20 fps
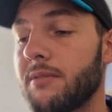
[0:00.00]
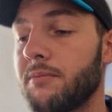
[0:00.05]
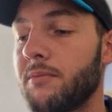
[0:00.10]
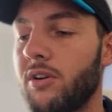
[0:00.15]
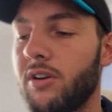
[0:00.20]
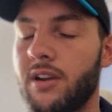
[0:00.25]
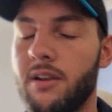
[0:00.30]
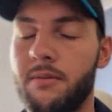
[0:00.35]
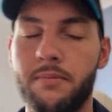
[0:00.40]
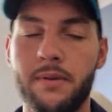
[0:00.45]
I'm
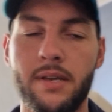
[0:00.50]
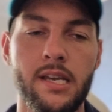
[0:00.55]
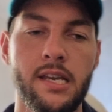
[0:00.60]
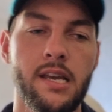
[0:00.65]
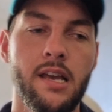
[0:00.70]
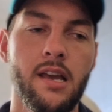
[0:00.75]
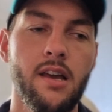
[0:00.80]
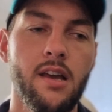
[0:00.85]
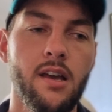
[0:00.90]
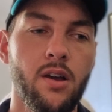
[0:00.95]
not going to
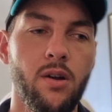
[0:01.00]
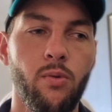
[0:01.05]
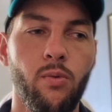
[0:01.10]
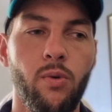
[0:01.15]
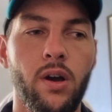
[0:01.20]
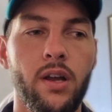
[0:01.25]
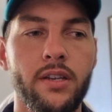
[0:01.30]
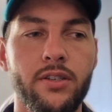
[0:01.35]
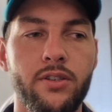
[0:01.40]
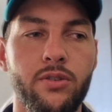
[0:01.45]
be
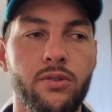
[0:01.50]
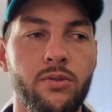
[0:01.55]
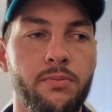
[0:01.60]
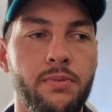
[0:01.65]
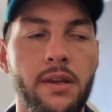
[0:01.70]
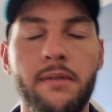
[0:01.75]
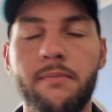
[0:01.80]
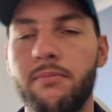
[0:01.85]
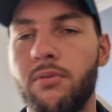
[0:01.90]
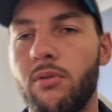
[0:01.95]
one to
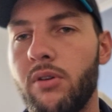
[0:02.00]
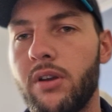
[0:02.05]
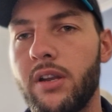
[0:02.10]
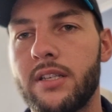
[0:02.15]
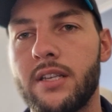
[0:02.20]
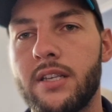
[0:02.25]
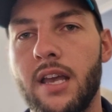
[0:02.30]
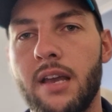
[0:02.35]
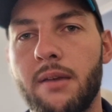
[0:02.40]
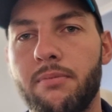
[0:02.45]
pinpoint
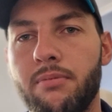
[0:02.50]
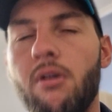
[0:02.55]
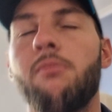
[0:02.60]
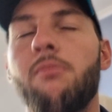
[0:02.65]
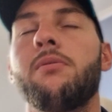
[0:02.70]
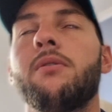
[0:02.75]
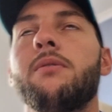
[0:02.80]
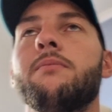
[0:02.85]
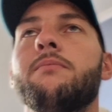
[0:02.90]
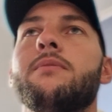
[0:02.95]
exact
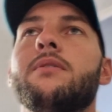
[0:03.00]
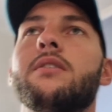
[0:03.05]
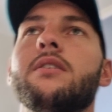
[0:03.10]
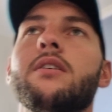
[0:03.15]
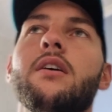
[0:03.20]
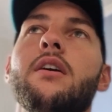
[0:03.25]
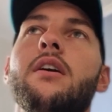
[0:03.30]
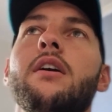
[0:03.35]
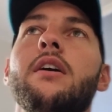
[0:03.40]
problems.